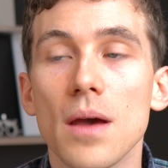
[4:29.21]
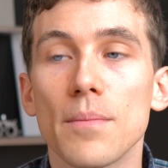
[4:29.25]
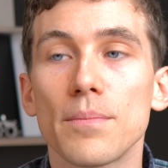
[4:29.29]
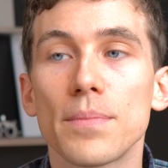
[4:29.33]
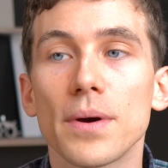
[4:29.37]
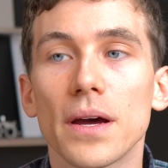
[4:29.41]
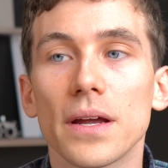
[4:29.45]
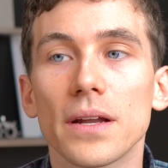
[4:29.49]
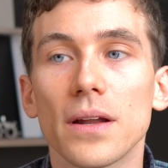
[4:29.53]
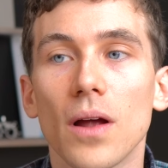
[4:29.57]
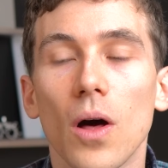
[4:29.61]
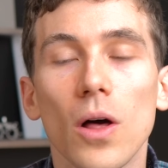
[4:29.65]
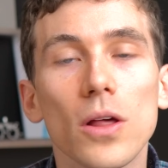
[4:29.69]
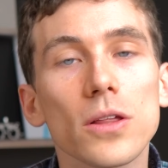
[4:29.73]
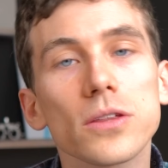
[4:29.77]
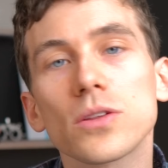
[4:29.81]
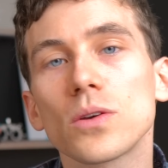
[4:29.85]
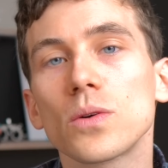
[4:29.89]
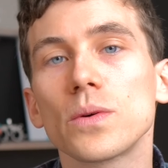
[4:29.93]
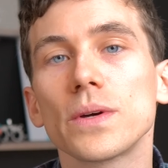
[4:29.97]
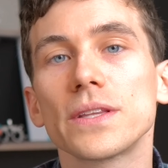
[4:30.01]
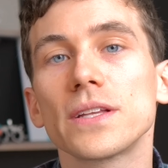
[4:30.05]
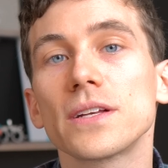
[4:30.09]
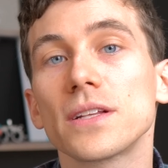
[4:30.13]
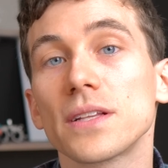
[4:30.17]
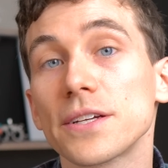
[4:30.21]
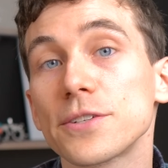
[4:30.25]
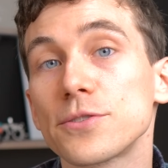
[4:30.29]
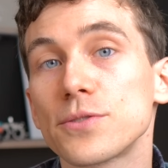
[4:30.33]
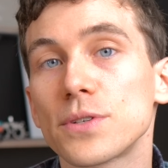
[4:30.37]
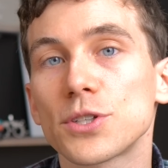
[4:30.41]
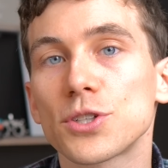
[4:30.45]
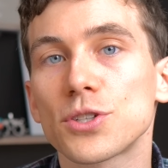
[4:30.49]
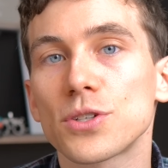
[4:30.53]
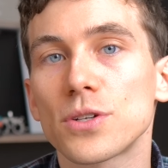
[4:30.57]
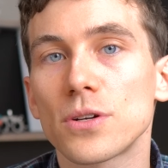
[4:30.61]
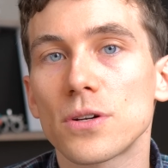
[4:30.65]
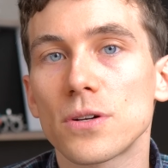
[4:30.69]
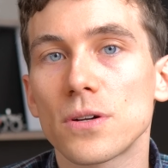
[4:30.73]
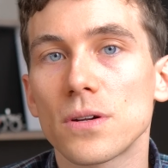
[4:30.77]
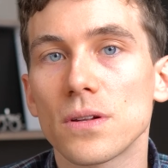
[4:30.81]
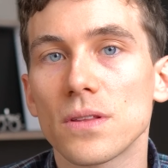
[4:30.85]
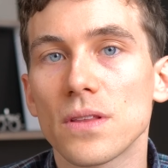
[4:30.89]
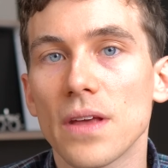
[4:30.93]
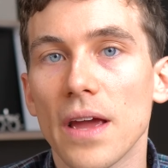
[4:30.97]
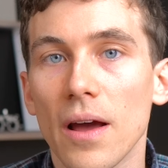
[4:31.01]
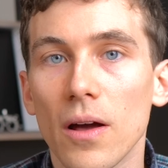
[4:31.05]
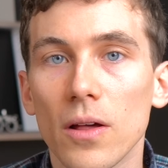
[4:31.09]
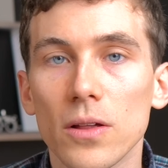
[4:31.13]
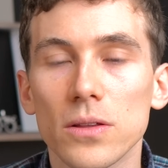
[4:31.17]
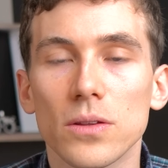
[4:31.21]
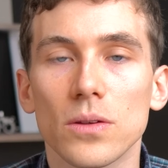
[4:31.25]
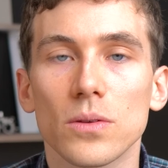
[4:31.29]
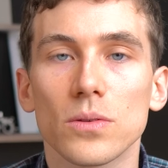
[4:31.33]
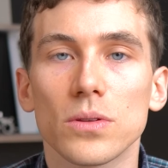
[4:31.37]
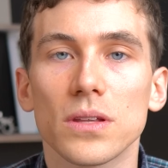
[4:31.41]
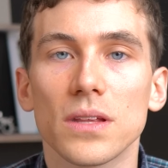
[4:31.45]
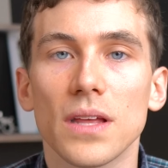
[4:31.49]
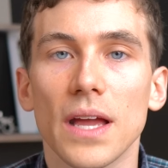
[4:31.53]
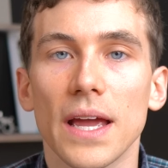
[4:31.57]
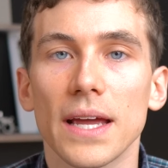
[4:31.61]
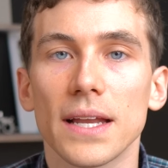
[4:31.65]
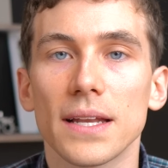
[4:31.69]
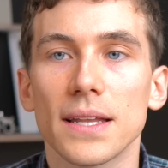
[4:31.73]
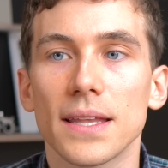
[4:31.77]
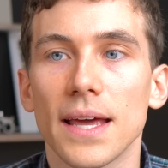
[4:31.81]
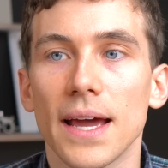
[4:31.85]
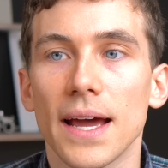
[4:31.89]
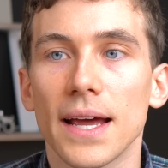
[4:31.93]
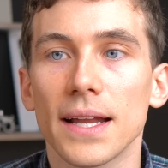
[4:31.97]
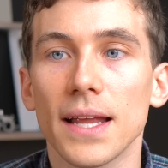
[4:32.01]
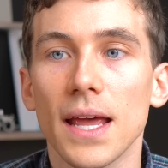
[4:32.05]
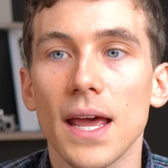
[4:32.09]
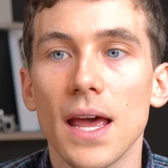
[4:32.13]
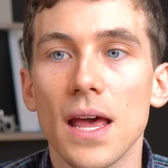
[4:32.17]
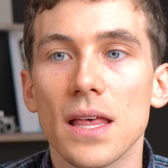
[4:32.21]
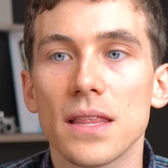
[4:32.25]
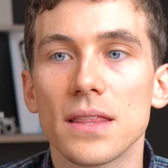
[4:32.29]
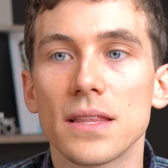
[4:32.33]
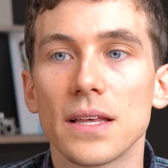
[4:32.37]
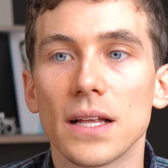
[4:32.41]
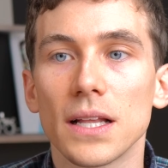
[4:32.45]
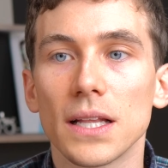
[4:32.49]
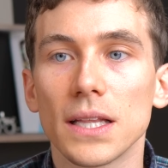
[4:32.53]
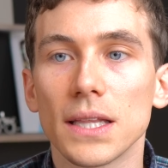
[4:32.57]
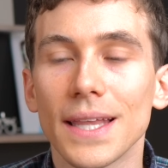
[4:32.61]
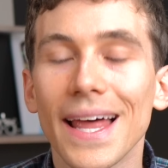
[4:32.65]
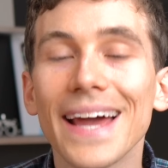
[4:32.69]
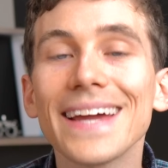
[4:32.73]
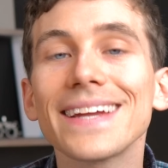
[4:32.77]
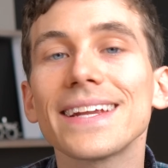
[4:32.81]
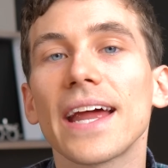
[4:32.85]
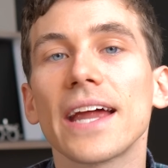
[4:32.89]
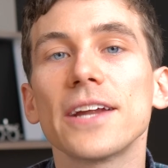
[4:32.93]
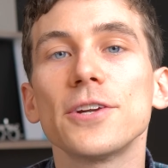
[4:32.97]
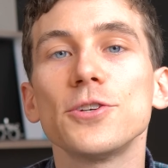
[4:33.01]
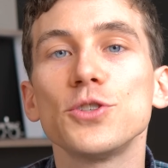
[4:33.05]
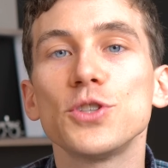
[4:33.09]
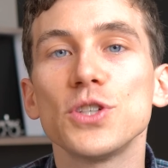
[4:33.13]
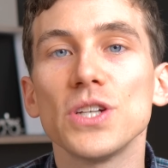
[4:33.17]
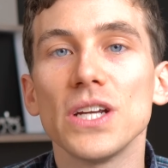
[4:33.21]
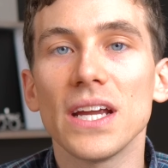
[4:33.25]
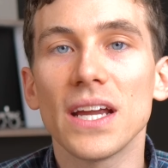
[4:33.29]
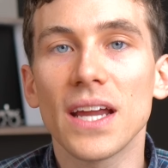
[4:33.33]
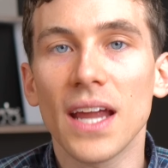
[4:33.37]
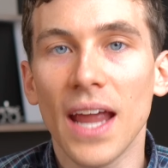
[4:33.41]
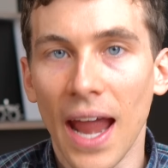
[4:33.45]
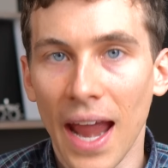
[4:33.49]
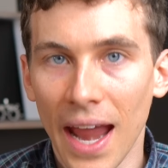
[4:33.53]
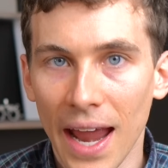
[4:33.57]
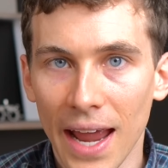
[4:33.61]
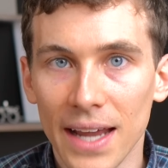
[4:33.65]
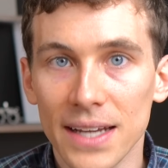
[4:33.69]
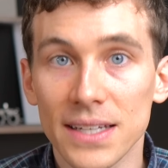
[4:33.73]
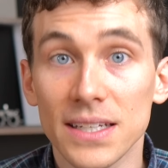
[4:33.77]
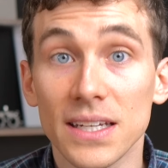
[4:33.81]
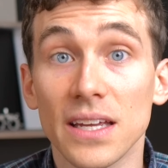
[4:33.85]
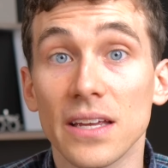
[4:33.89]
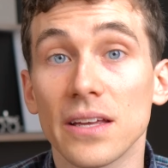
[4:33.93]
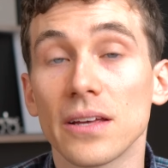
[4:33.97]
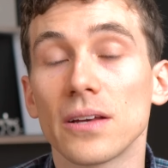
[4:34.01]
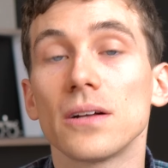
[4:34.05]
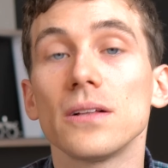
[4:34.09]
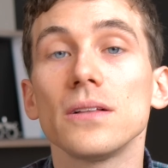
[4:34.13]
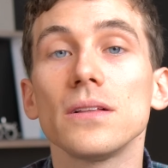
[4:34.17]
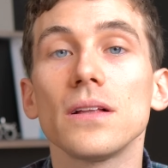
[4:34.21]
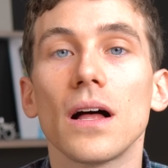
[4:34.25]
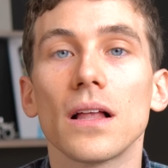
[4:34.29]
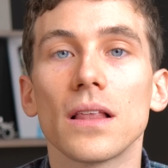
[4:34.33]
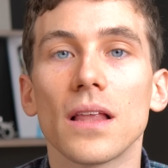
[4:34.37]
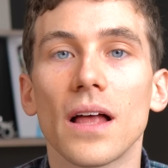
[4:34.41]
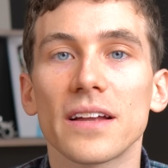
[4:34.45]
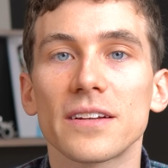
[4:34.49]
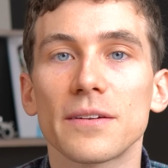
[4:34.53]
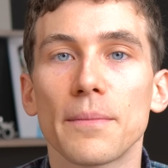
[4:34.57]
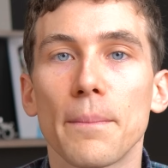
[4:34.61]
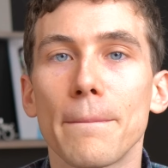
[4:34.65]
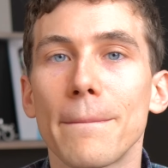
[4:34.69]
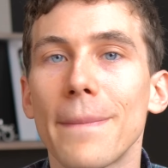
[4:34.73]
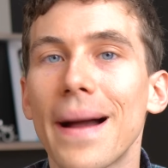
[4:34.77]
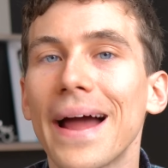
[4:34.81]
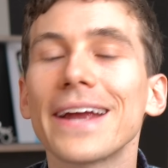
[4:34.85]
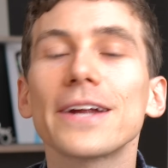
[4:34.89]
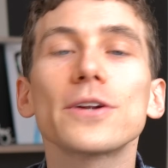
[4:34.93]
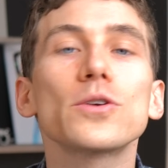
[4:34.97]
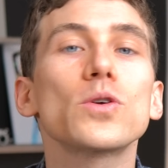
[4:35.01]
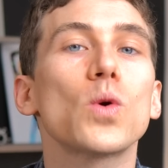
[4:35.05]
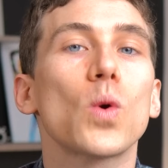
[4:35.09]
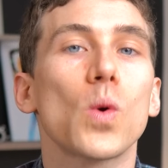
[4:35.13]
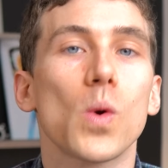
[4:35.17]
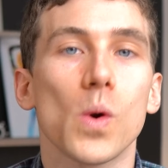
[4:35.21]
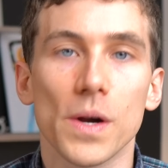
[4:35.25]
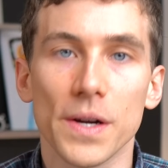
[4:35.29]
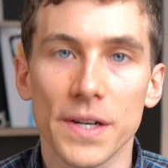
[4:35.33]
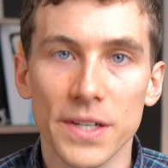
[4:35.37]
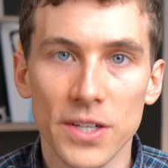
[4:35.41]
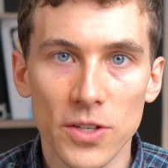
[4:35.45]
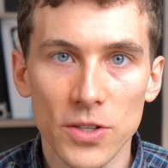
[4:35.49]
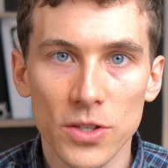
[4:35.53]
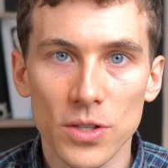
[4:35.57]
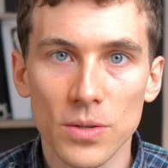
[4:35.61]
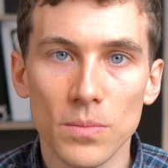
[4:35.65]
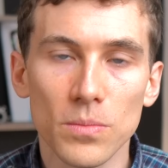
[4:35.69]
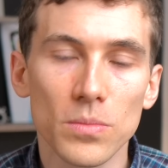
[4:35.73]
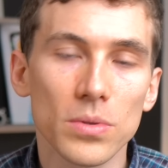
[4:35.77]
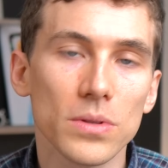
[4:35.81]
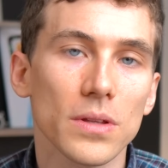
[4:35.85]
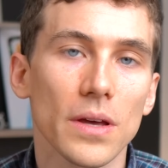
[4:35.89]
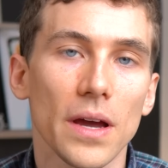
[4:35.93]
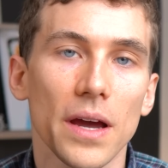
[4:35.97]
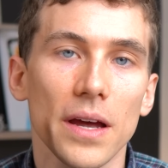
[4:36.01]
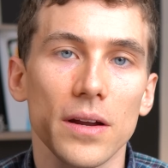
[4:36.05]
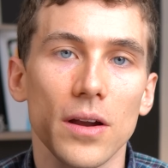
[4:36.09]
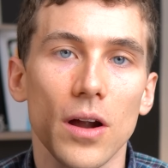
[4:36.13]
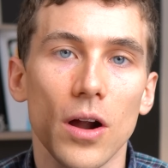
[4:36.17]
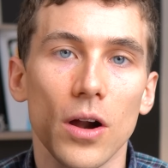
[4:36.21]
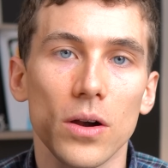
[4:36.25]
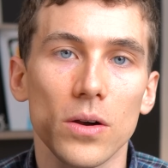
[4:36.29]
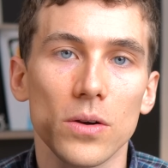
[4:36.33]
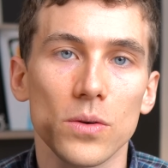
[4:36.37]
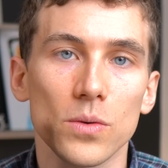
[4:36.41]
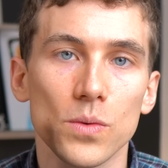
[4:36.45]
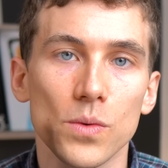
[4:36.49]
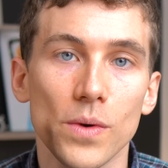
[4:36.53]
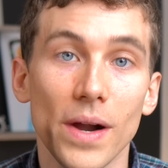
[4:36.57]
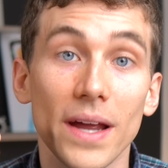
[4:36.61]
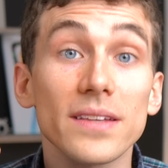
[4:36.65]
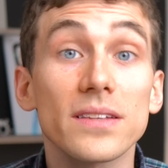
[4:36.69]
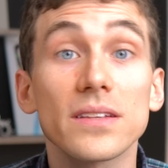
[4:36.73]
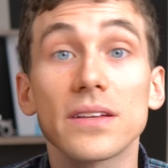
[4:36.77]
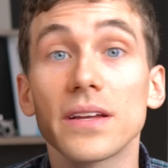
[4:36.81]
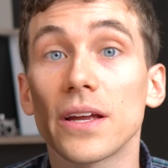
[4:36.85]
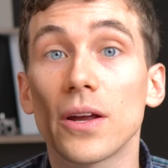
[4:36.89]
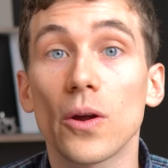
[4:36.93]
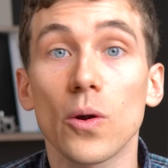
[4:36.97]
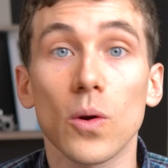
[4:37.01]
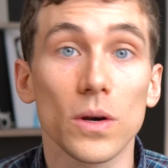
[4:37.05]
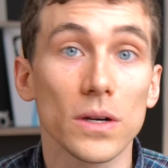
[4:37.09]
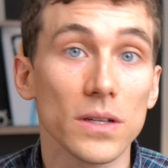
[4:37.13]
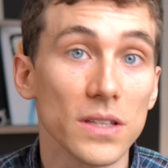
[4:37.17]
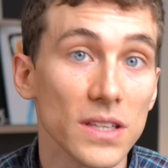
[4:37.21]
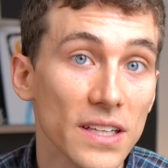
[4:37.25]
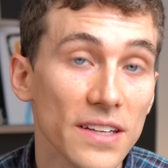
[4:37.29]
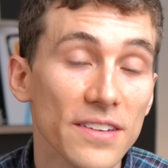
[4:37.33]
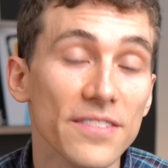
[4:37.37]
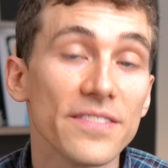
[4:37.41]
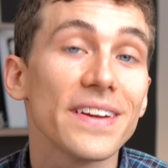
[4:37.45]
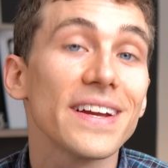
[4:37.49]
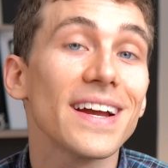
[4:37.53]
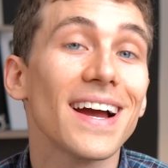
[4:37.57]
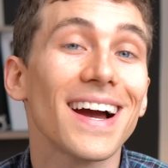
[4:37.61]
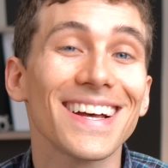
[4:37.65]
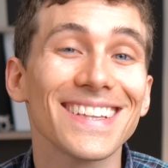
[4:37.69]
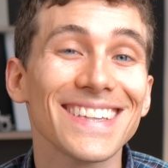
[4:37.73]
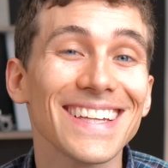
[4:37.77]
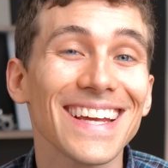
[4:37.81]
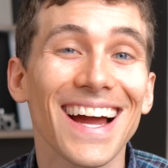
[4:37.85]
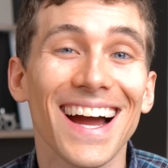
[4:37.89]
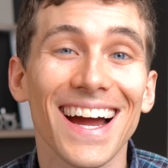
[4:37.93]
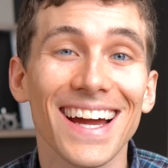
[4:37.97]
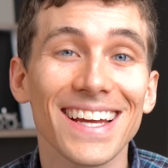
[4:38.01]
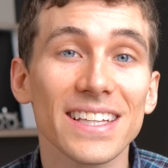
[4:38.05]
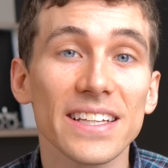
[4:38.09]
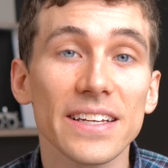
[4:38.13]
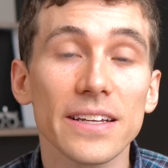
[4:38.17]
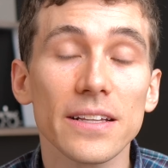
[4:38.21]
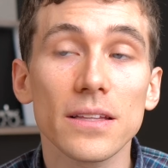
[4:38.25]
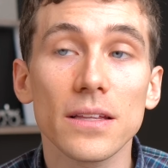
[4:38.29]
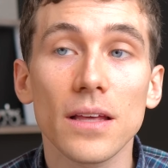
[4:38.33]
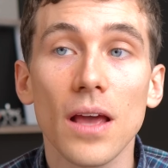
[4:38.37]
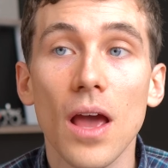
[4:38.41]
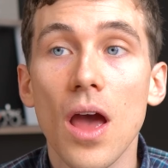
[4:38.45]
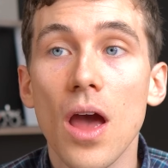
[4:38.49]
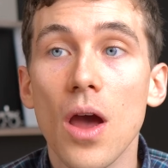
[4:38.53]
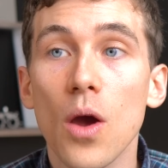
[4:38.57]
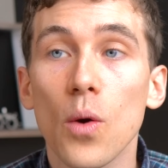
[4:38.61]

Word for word: but also in the literature, they also state that the light energy can kill a lot of microorganisms that are resting or living on the eyelids,